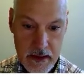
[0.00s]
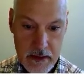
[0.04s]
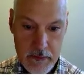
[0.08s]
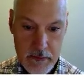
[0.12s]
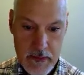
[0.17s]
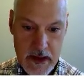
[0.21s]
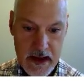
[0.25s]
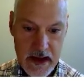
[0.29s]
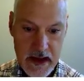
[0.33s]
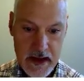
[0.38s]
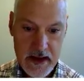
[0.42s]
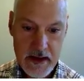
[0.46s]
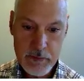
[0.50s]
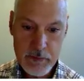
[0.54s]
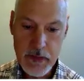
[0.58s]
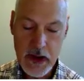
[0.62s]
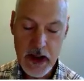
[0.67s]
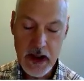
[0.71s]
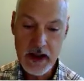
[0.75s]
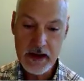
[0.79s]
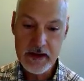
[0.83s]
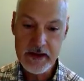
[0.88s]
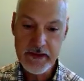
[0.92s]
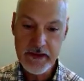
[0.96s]
Meaning the
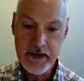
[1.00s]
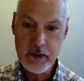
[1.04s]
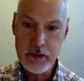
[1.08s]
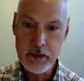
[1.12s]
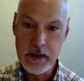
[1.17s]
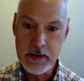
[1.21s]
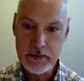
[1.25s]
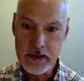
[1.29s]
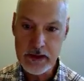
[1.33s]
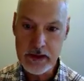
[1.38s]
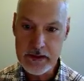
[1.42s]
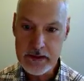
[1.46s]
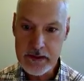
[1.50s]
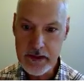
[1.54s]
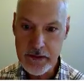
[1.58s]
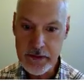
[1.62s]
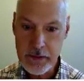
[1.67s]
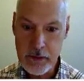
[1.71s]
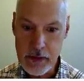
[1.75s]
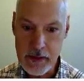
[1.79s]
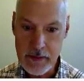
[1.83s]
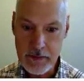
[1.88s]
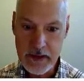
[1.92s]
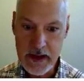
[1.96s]
bond is equivalent to
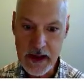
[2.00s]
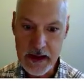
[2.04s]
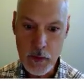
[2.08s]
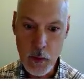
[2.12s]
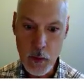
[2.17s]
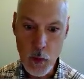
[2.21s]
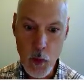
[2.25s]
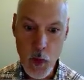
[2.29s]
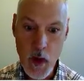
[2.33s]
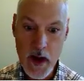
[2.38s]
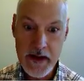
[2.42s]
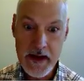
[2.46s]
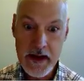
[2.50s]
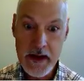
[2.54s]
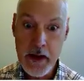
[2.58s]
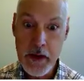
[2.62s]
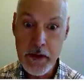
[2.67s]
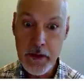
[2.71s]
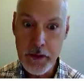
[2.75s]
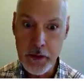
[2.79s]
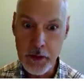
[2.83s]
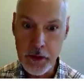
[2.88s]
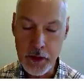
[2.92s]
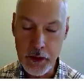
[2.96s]
sort of like one and a
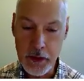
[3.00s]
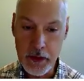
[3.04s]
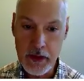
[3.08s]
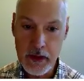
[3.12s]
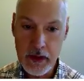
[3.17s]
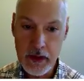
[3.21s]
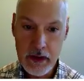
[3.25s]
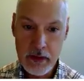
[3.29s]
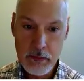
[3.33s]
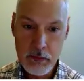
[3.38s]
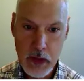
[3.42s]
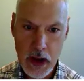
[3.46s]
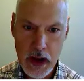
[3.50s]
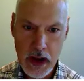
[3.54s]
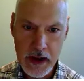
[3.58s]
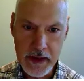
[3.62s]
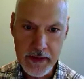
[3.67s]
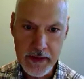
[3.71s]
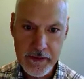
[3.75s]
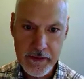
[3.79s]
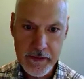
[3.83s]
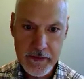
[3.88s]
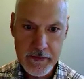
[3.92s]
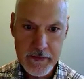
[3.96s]
third
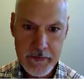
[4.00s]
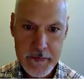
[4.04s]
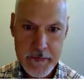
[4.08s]
bonds.